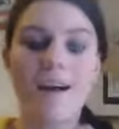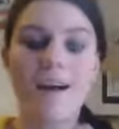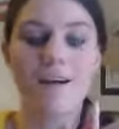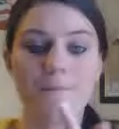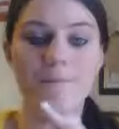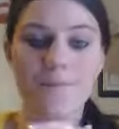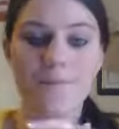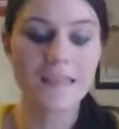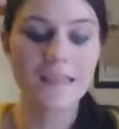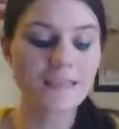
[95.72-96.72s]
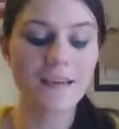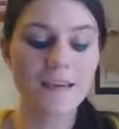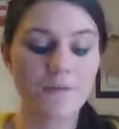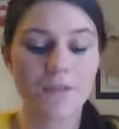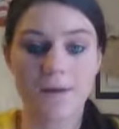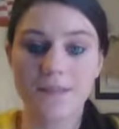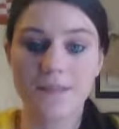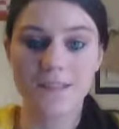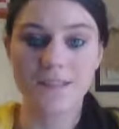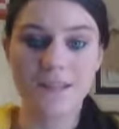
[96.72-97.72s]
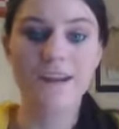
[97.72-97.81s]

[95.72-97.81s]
Um, this came from Tomoson.